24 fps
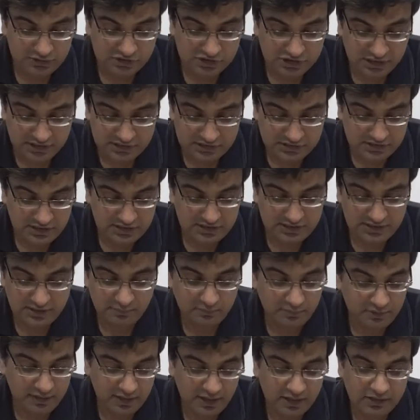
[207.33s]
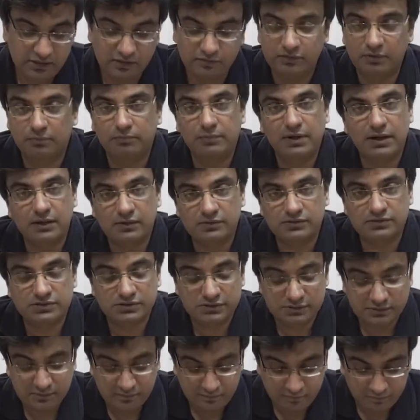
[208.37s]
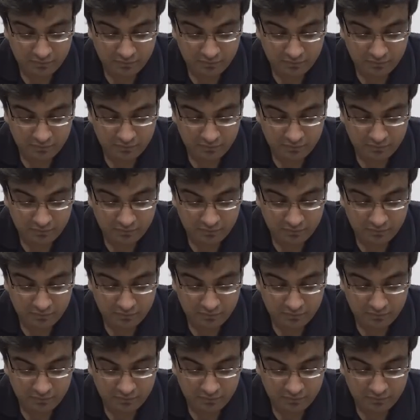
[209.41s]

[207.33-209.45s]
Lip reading: change the DPI of the mouse,